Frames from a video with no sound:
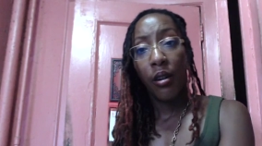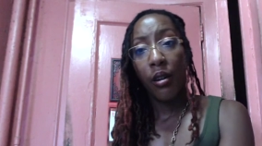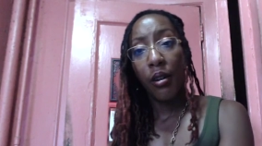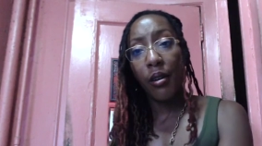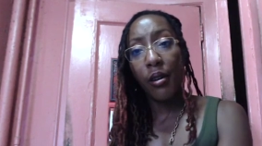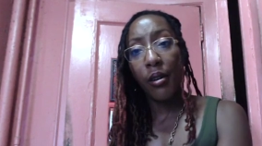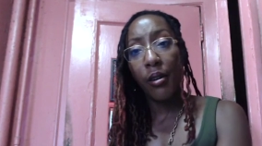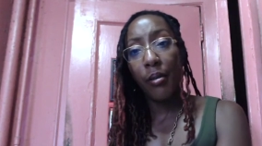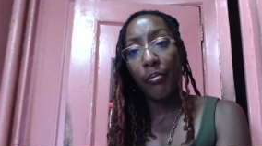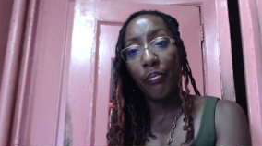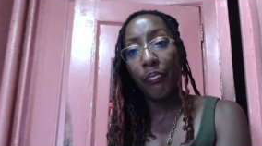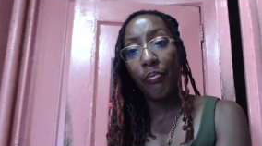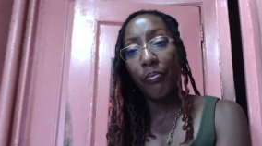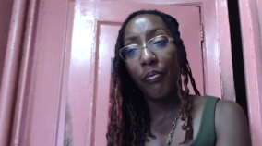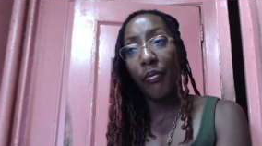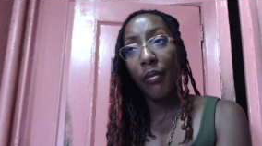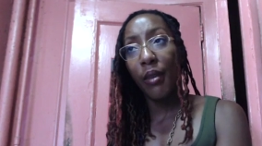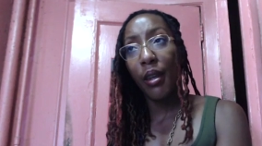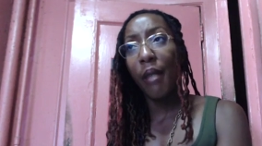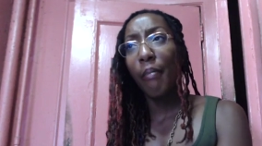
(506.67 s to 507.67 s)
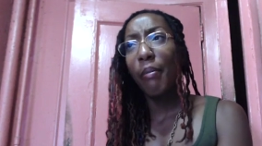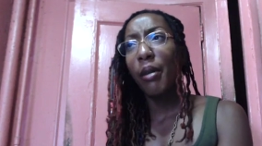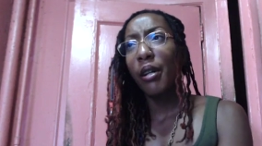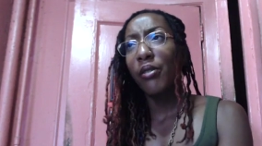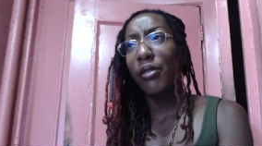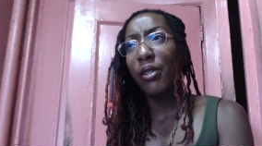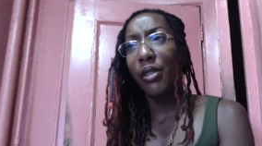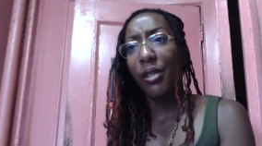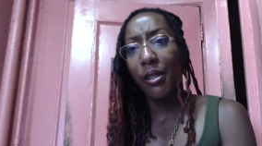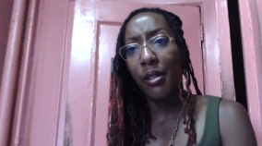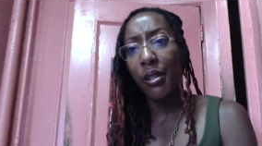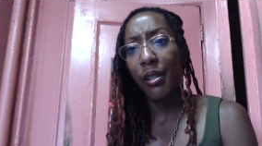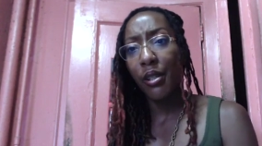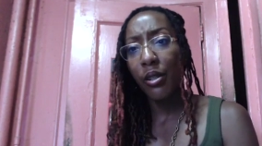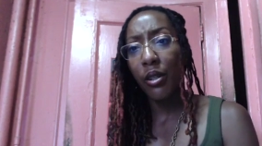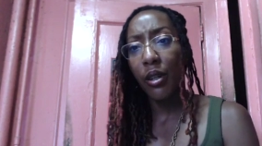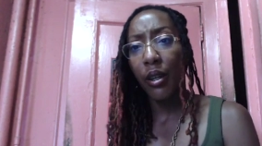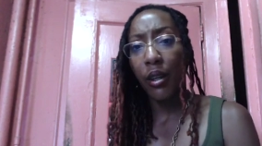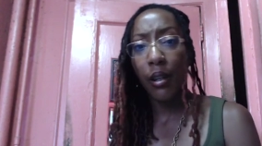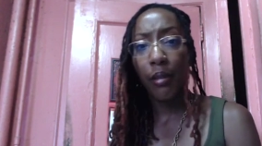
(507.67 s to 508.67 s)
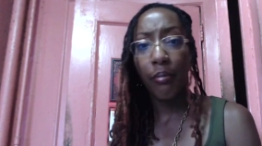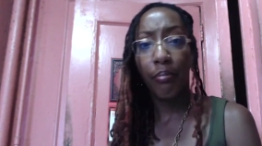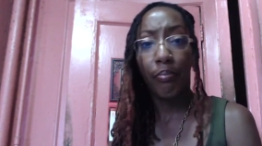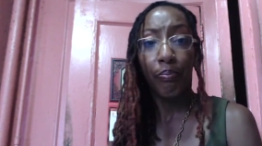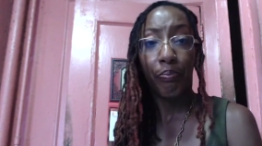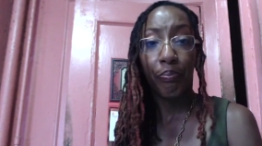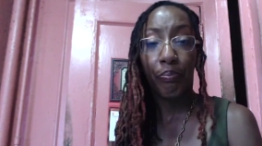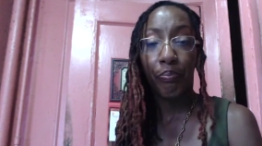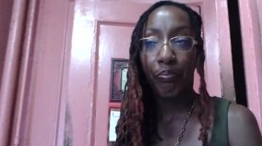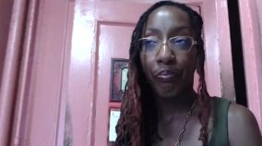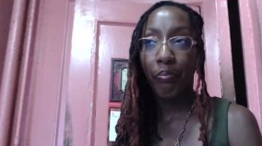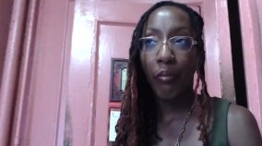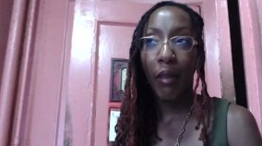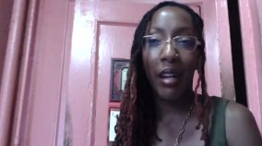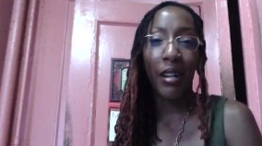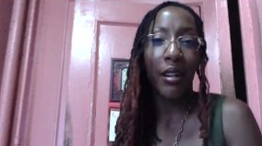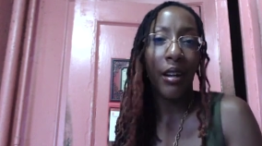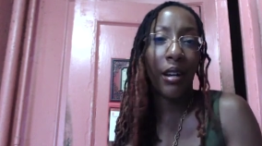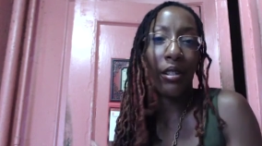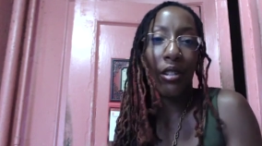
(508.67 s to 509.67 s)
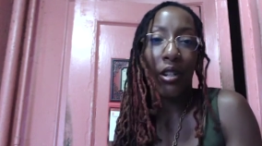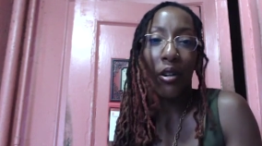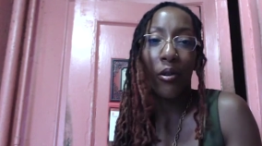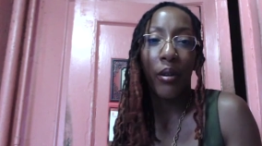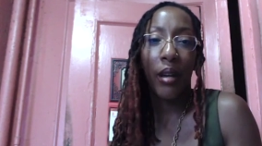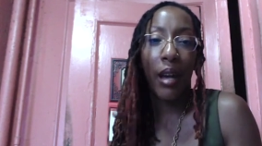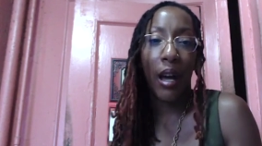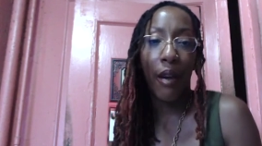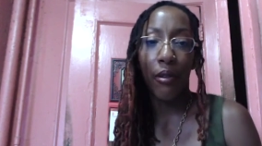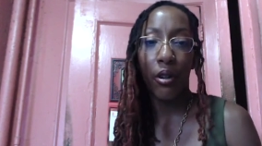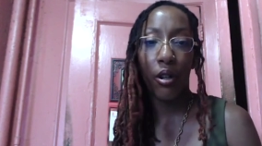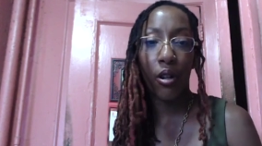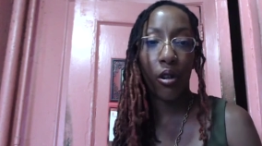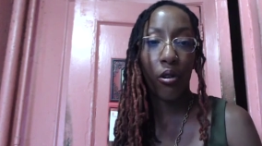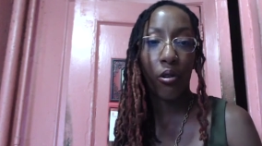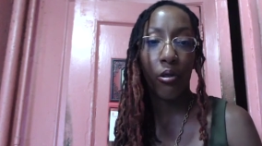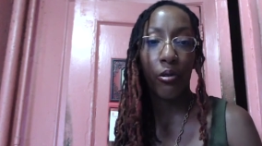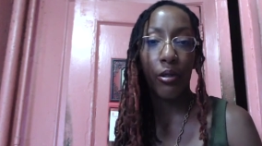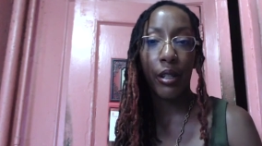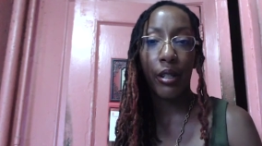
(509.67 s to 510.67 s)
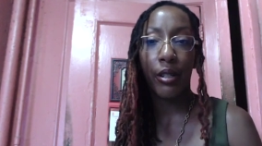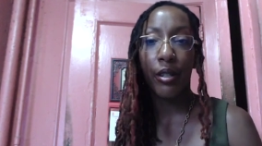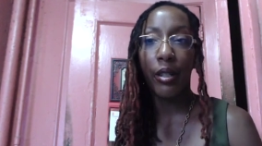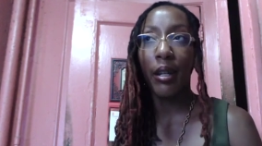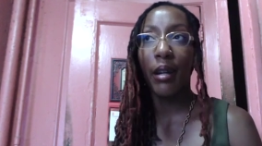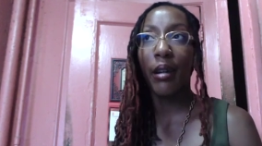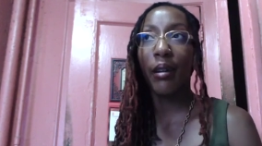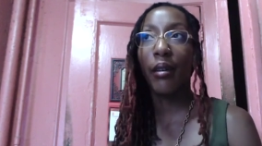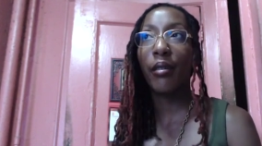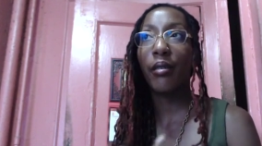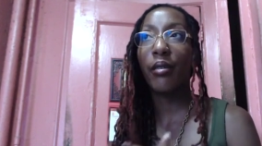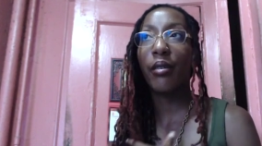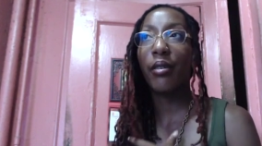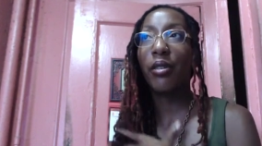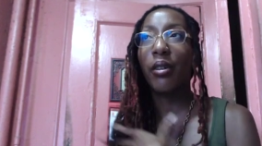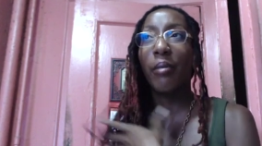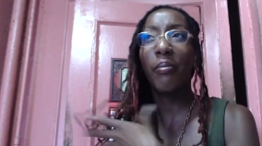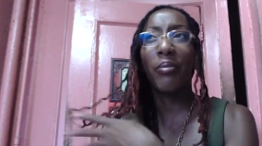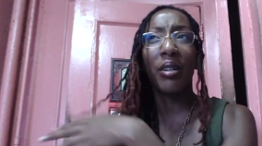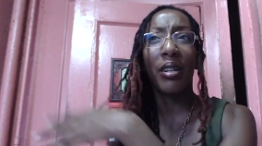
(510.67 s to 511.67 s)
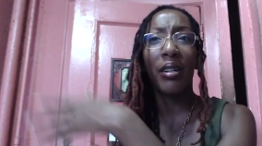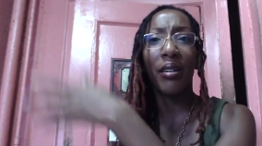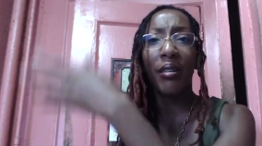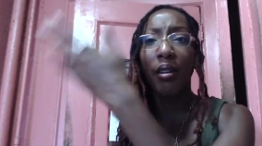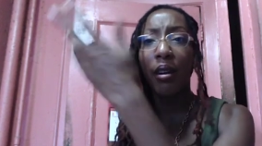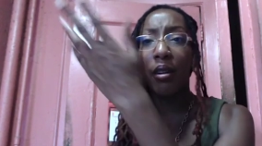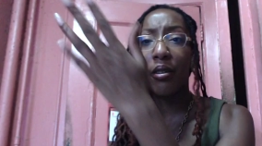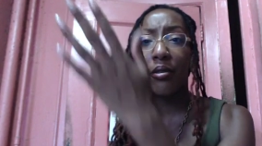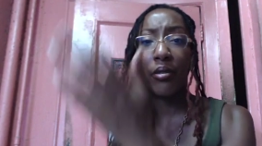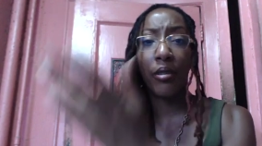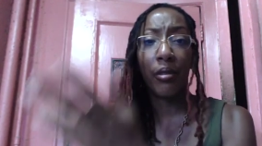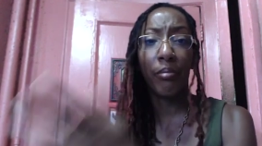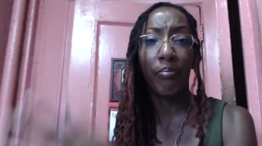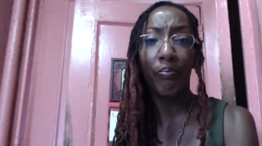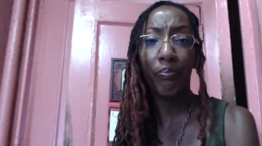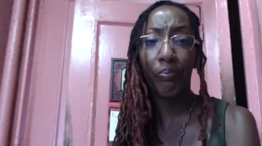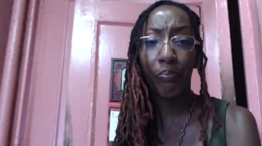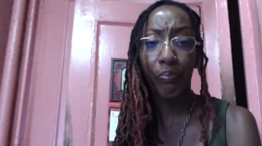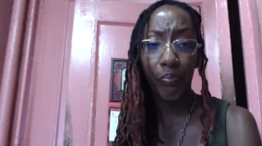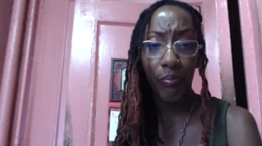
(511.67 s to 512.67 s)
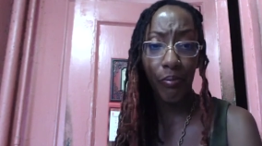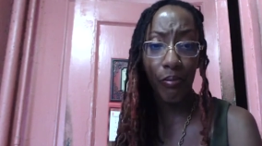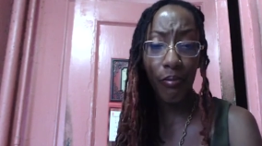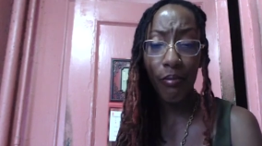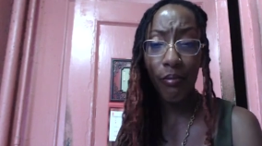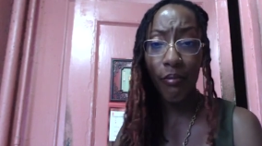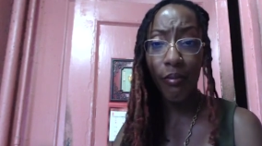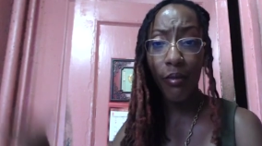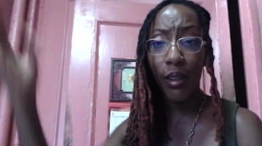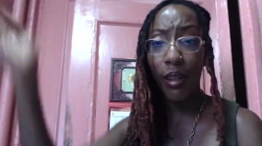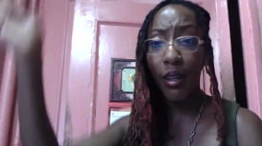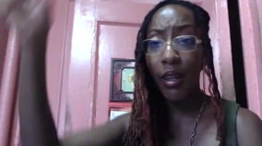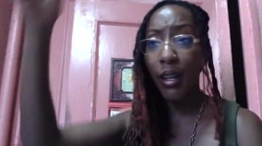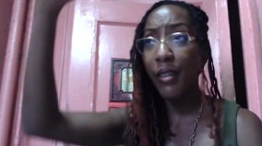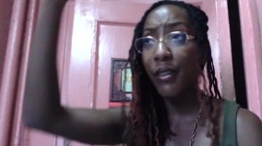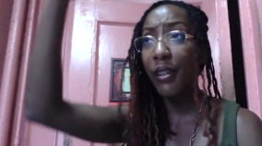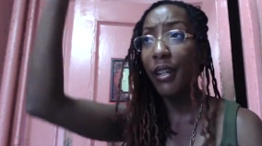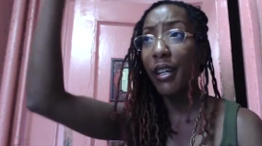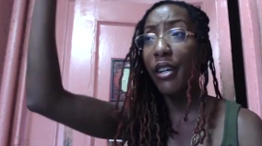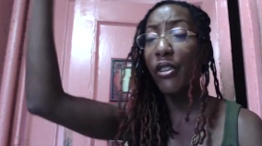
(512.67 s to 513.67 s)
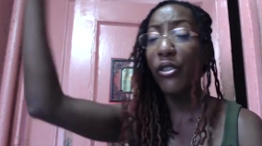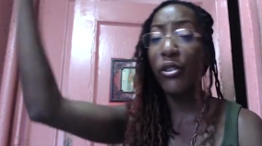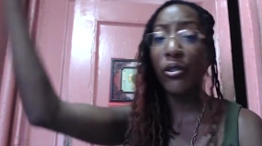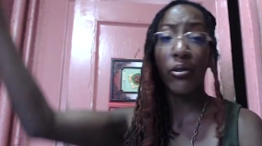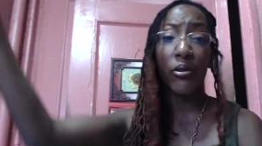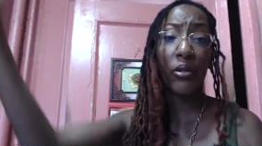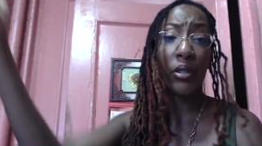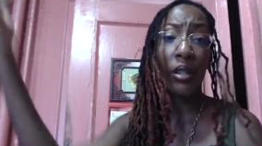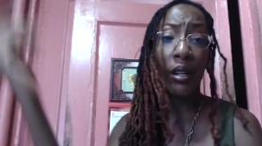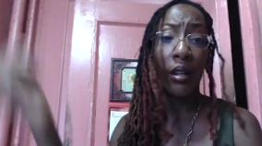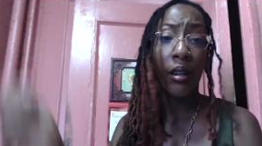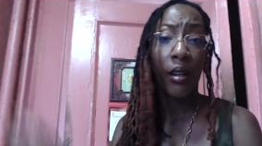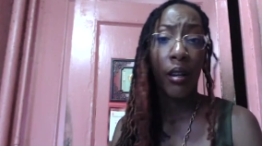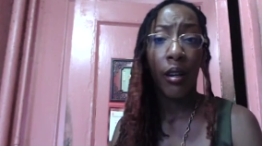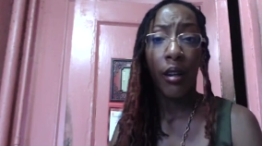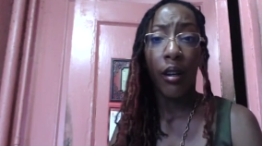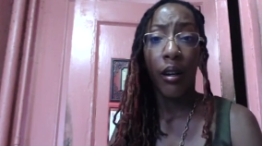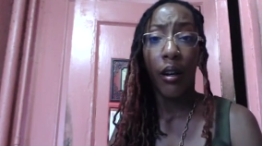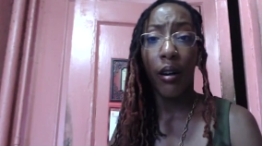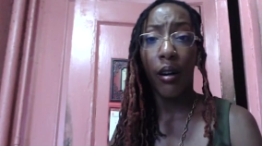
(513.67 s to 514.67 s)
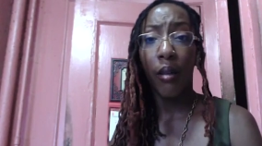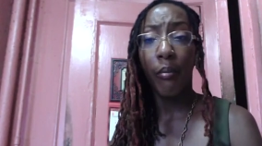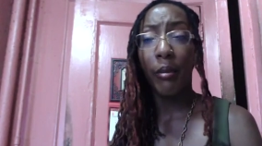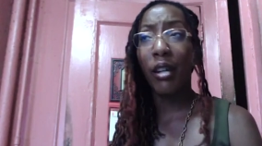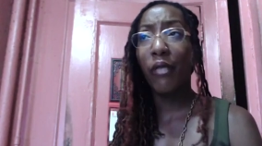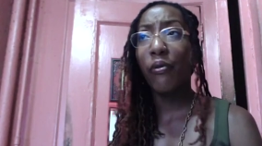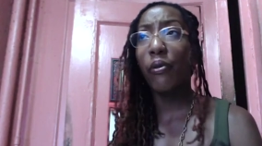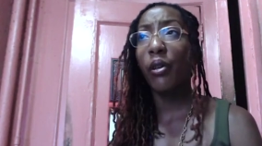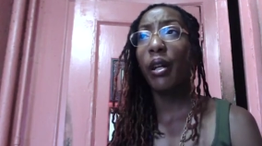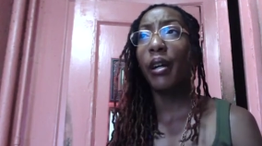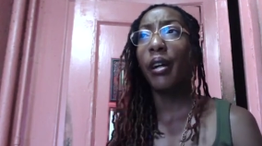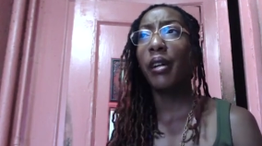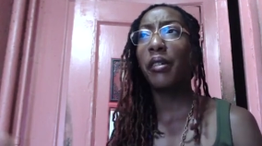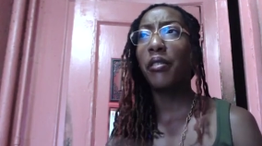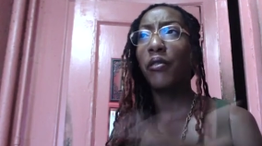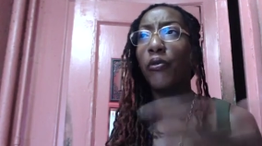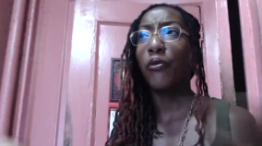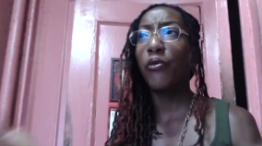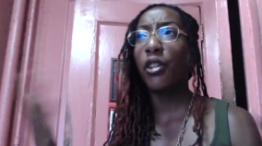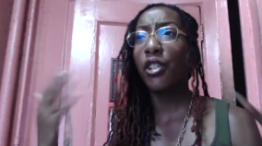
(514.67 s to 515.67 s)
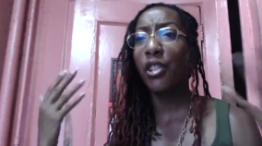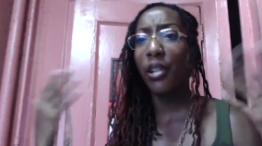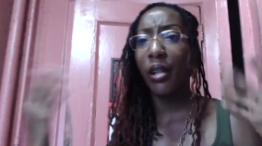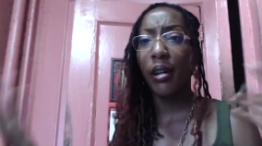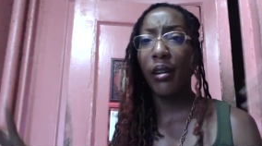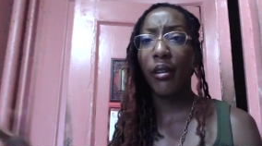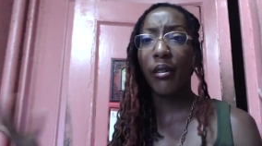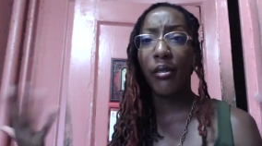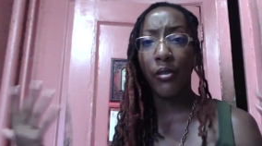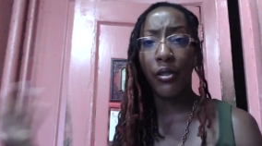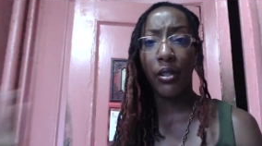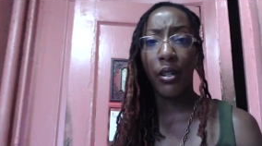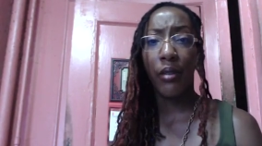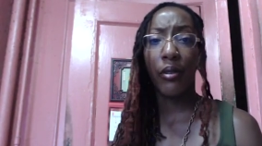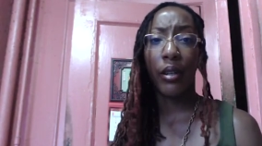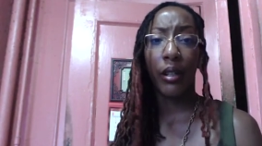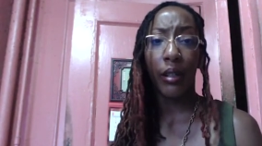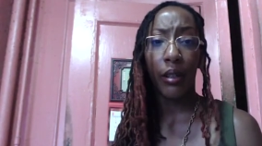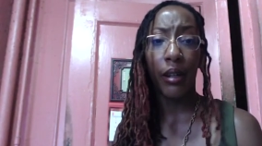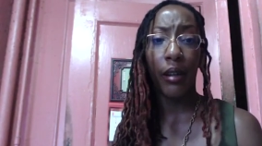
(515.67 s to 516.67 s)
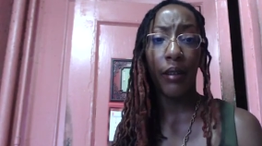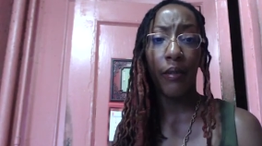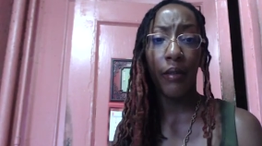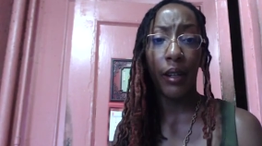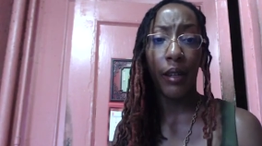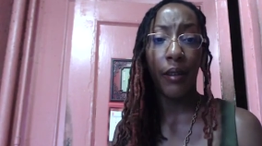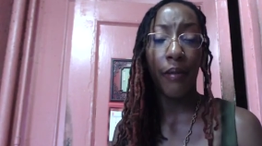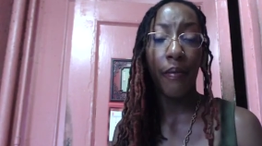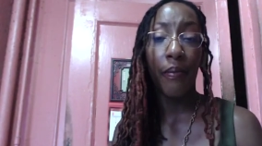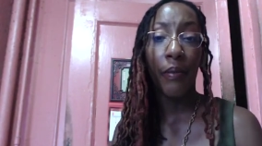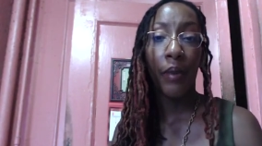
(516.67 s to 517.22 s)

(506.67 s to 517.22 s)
I'm about to sneeze again. And I don't have a cold. It's like something, I don't know, in the ethers. And I feel like I need fresh air and stuff like that, right?